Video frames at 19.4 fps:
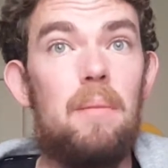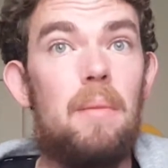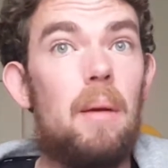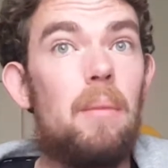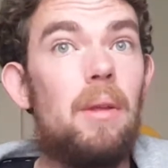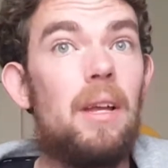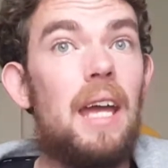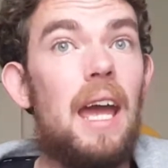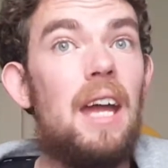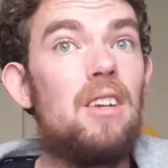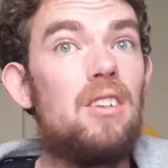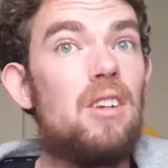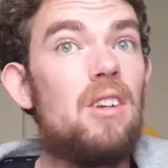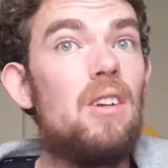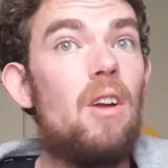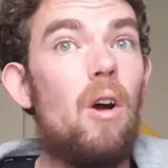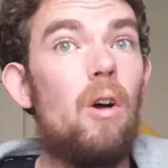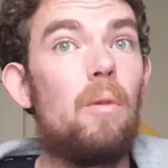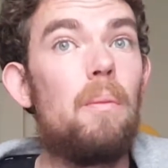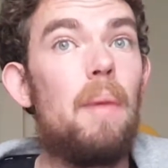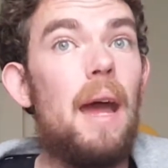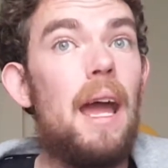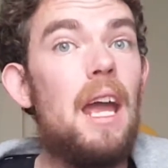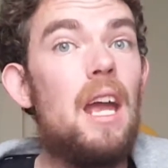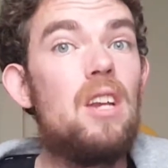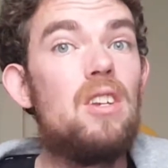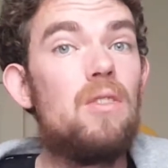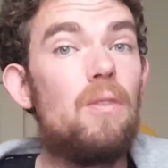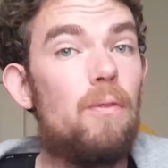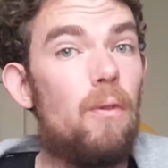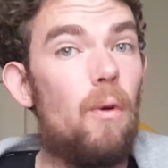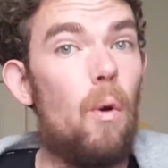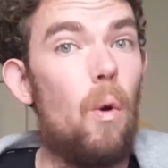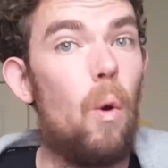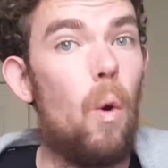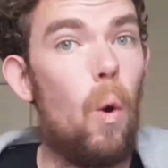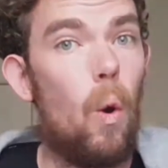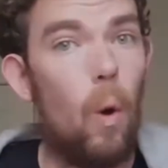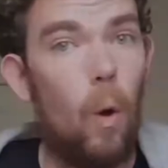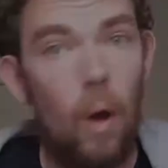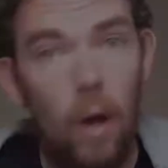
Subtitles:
publication on page 4.